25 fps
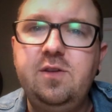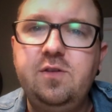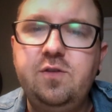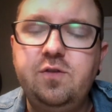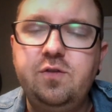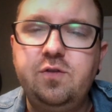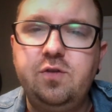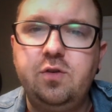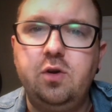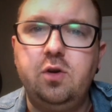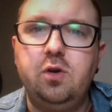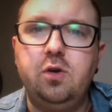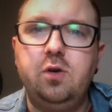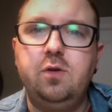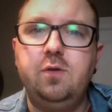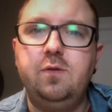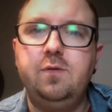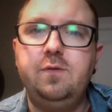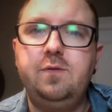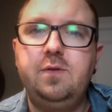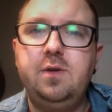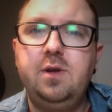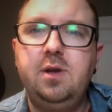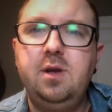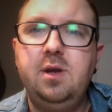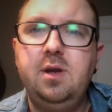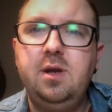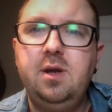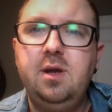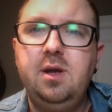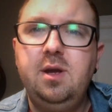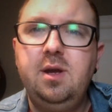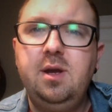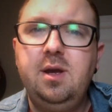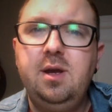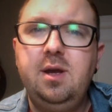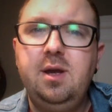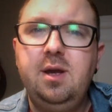served
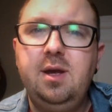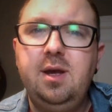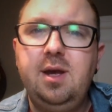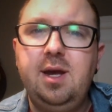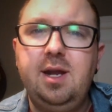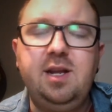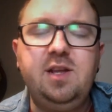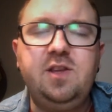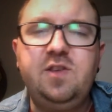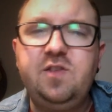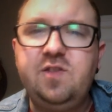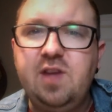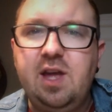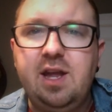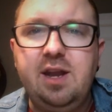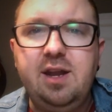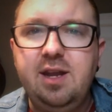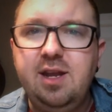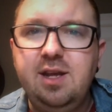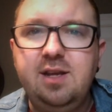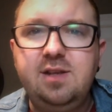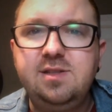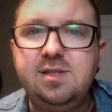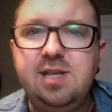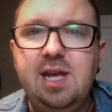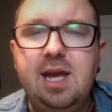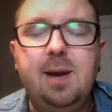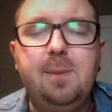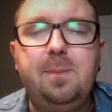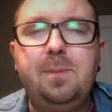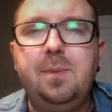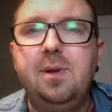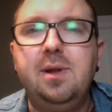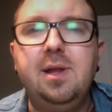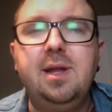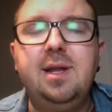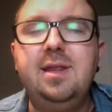and he set an example.